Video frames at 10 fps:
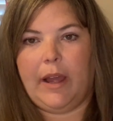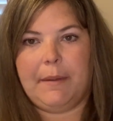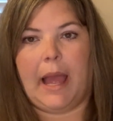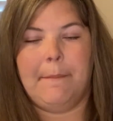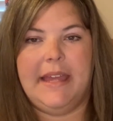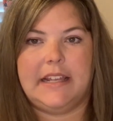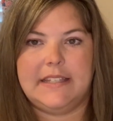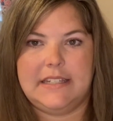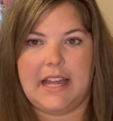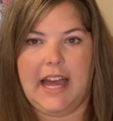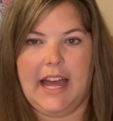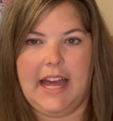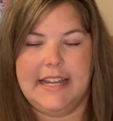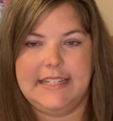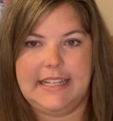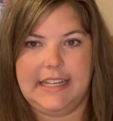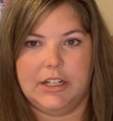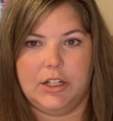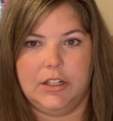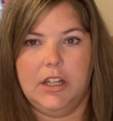I mixed
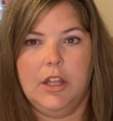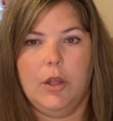teal